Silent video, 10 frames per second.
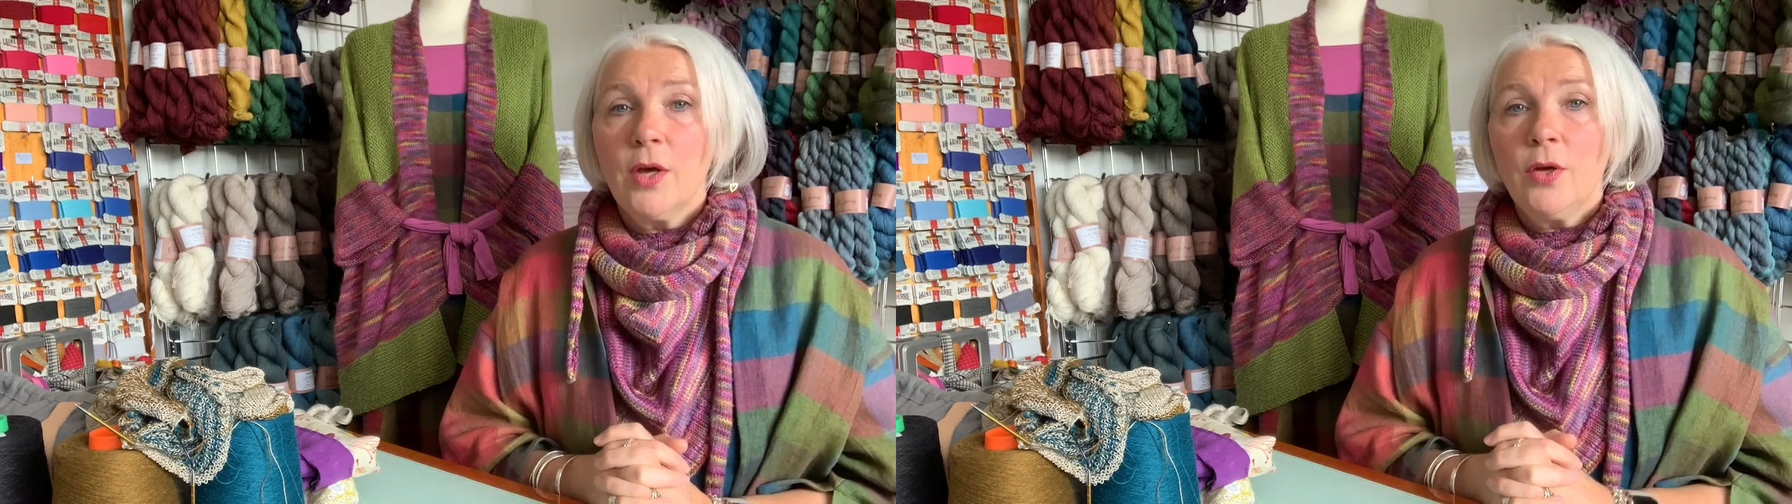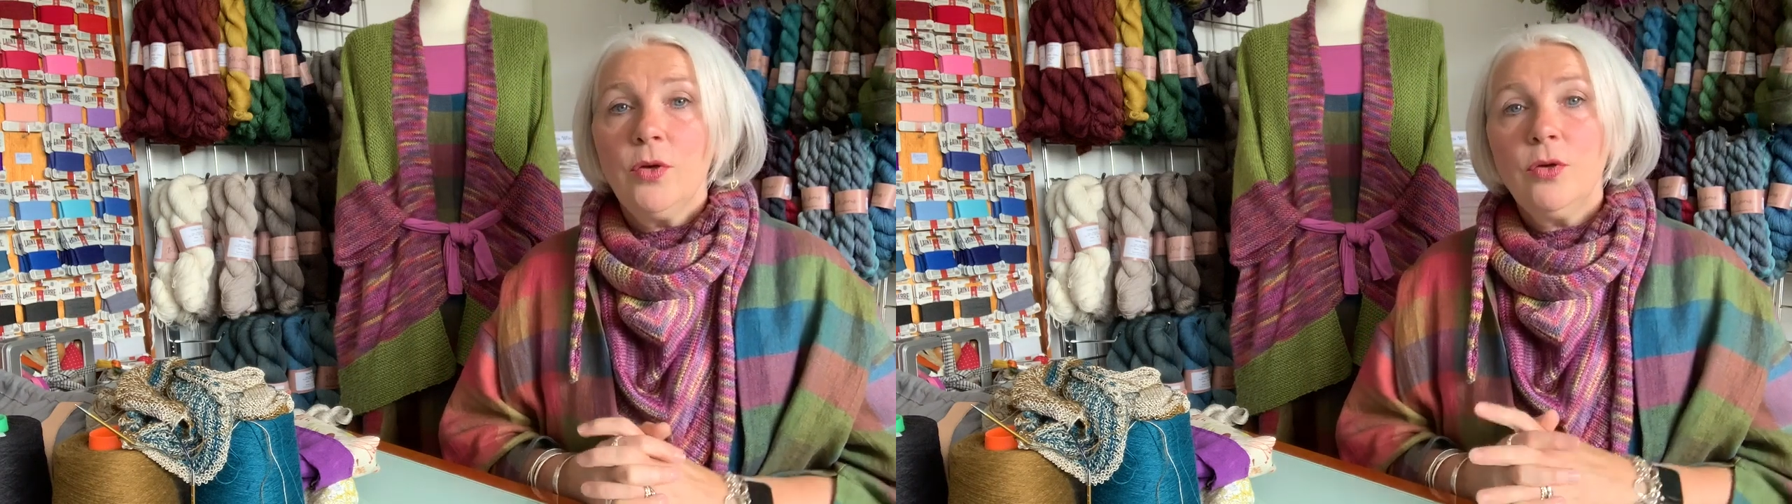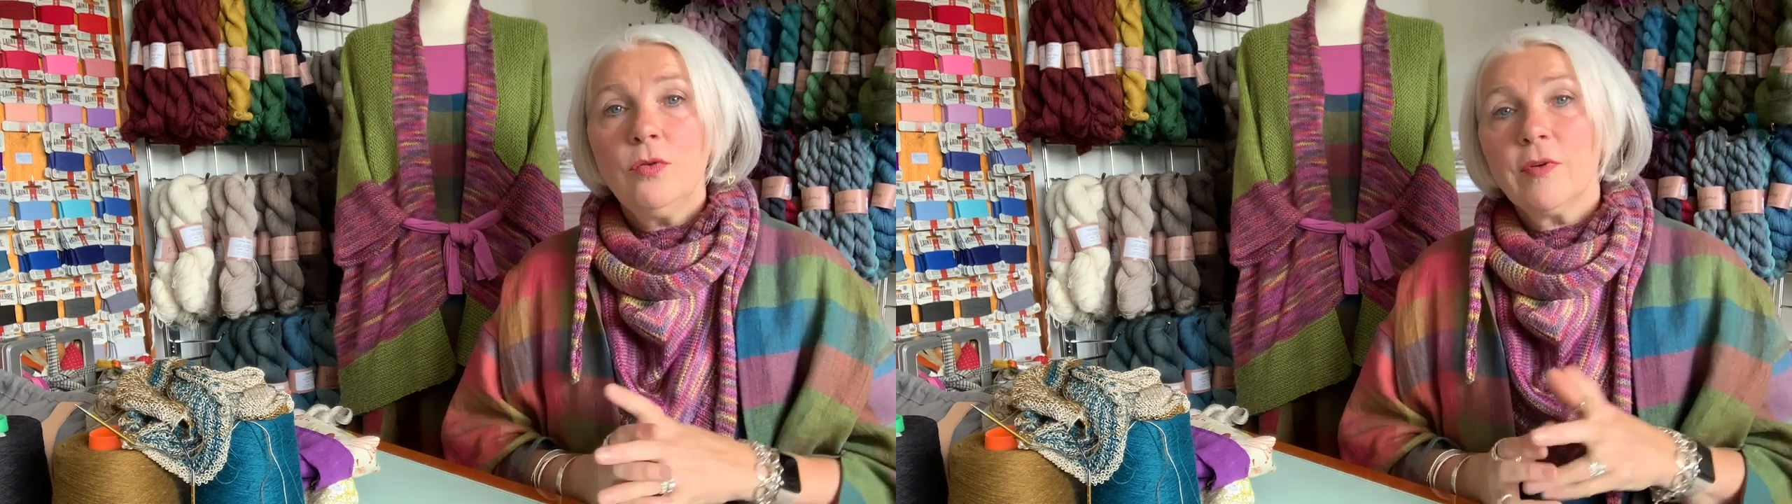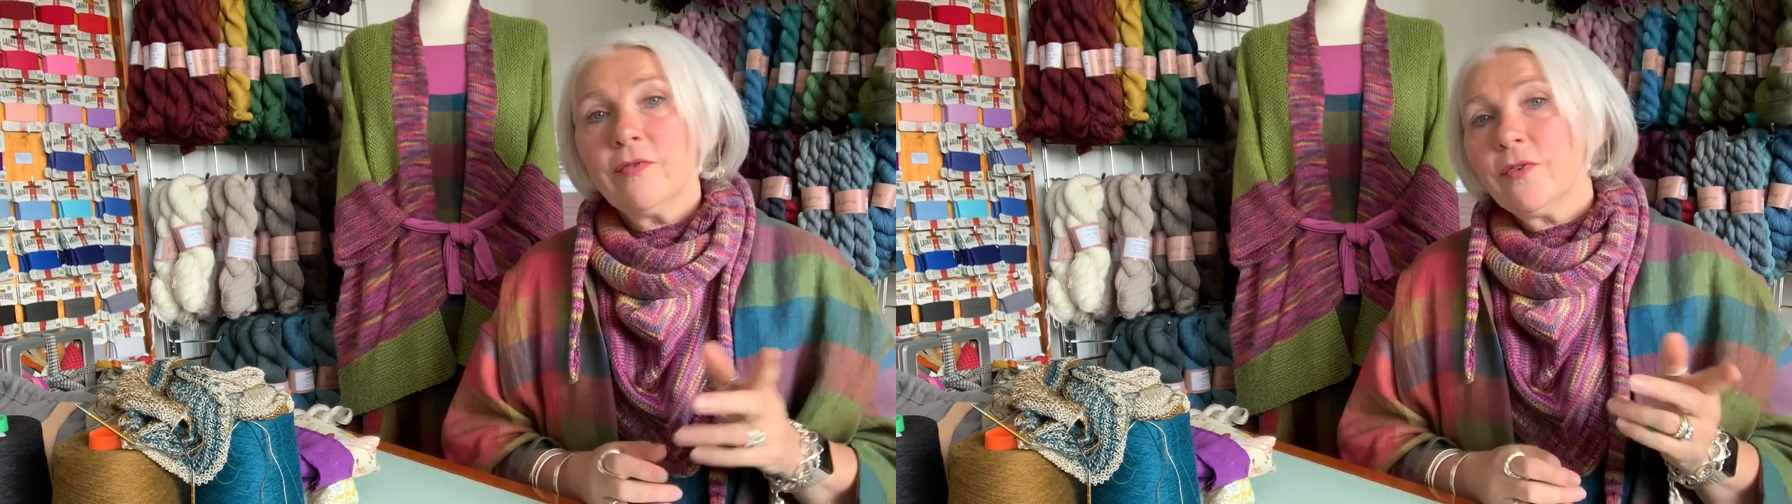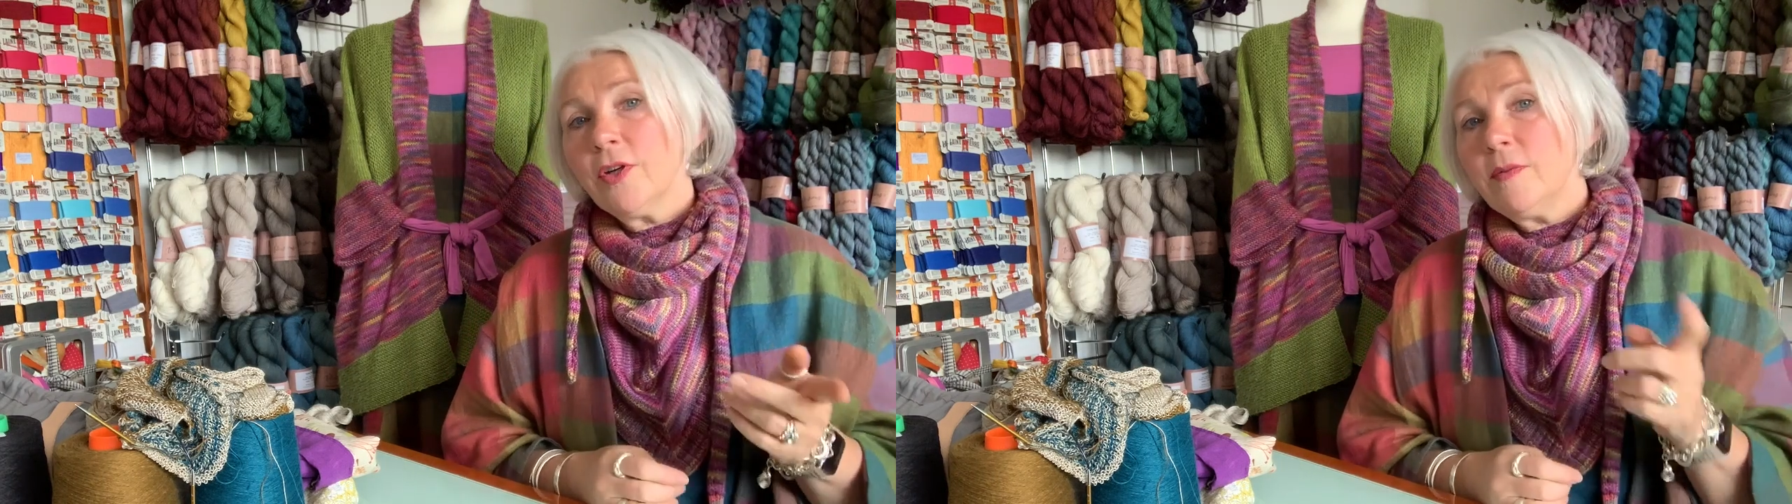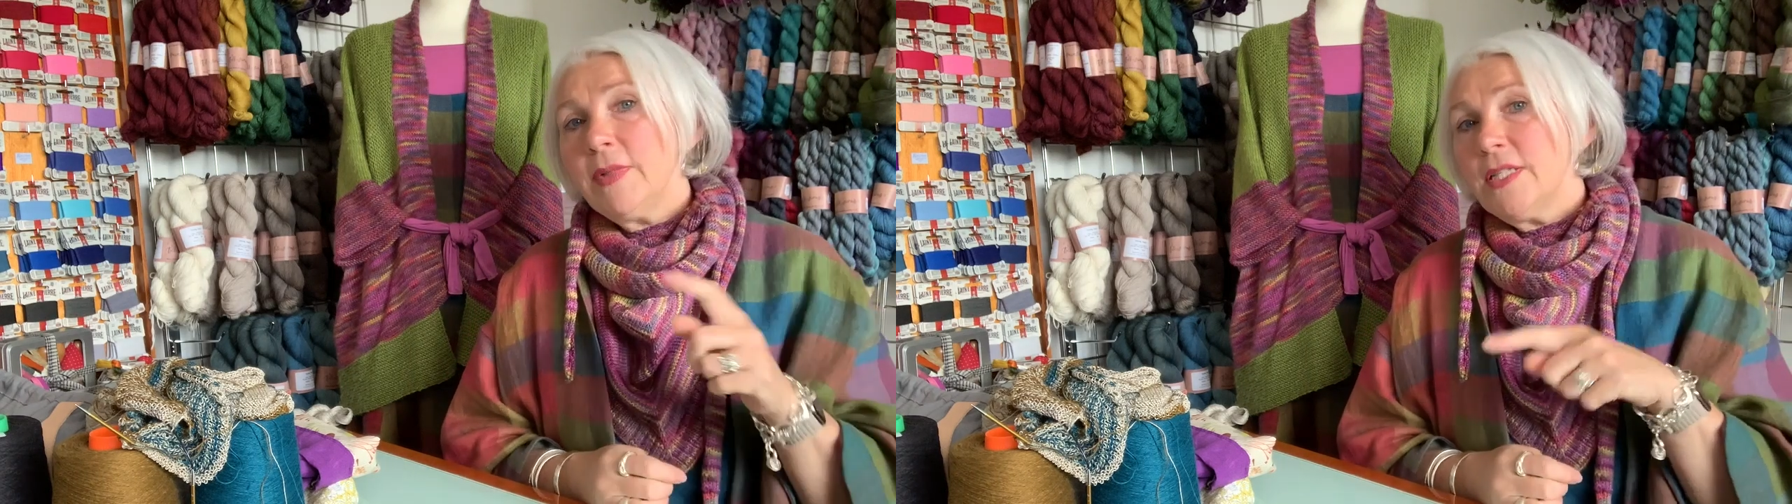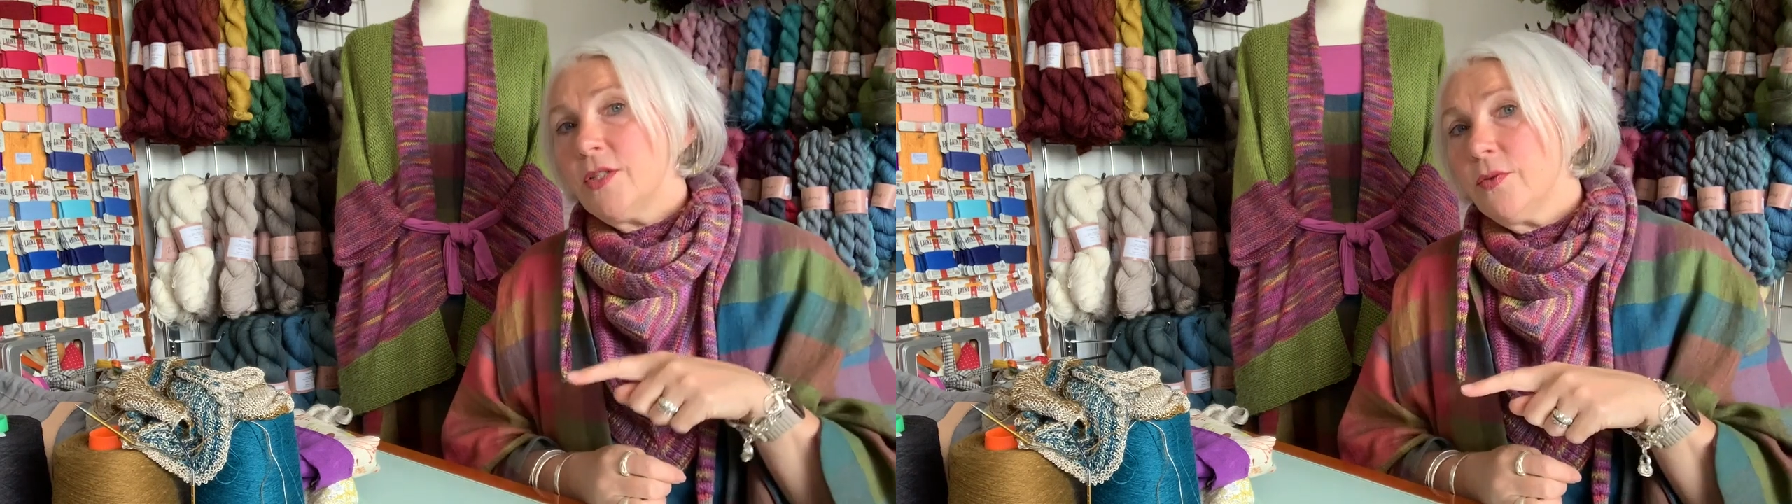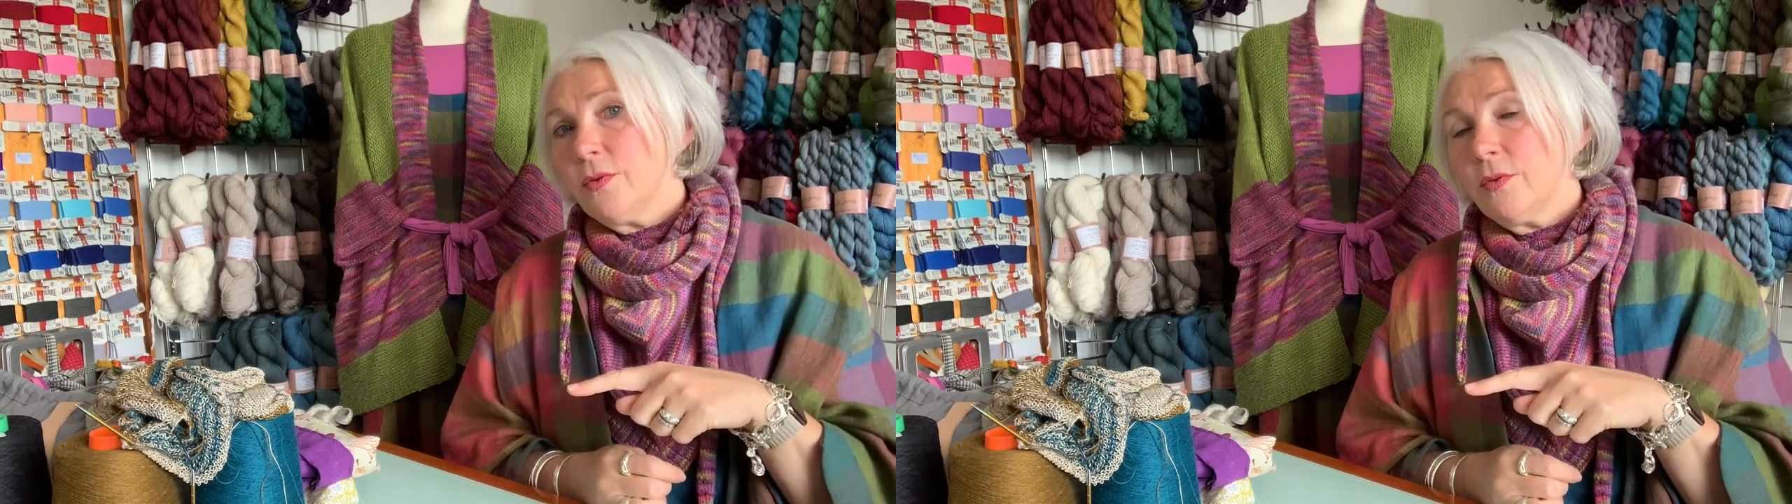who referred me
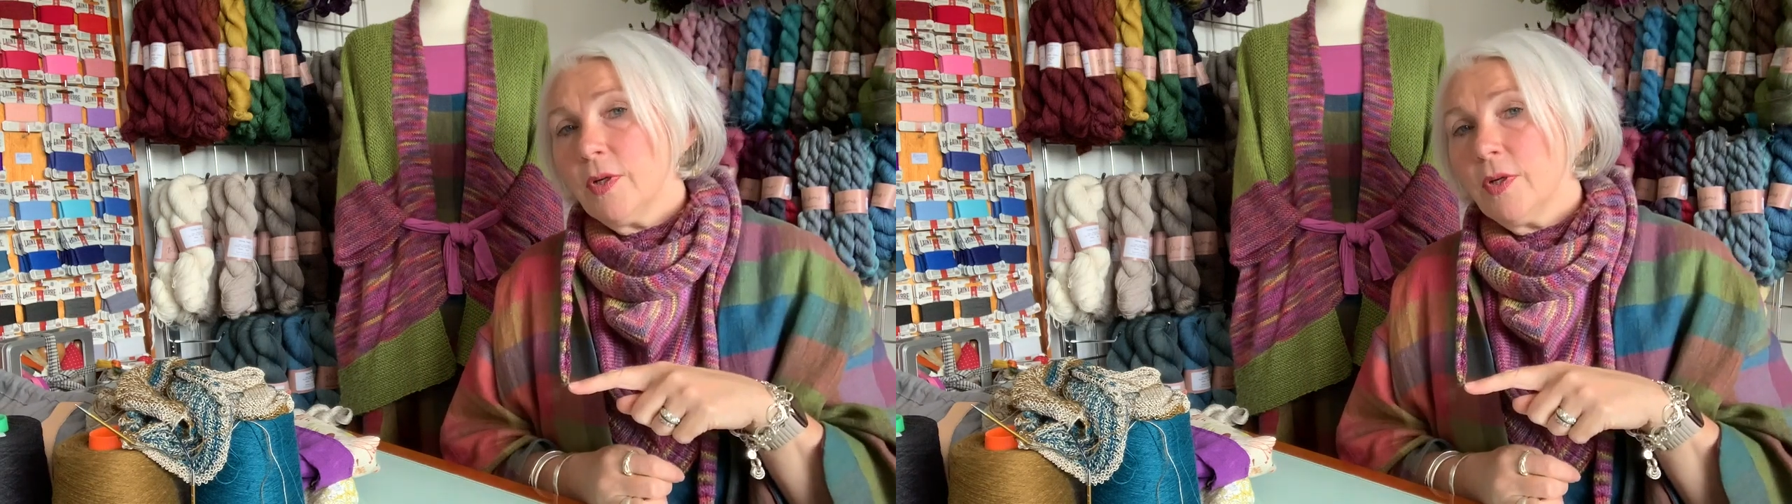to